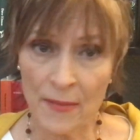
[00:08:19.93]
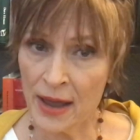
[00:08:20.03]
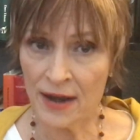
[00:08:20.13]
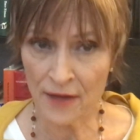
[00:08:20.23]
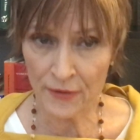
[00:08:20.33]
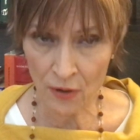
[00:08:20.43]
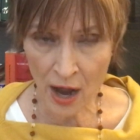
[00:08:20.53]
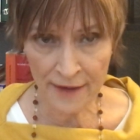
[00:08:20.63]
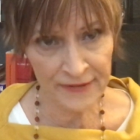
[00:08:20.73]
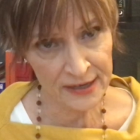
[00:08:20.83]
another
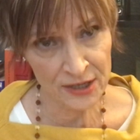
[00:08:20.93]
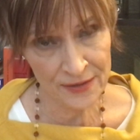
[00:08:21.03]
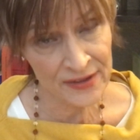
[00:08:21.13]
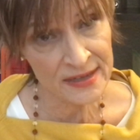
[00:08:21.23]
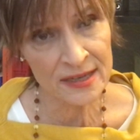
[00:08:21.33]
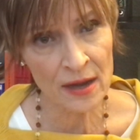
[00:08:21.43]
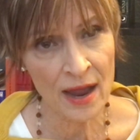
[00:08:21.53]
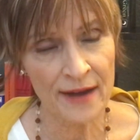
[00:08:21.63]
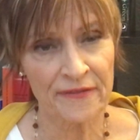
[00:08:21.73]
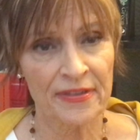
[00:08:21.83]
life into this life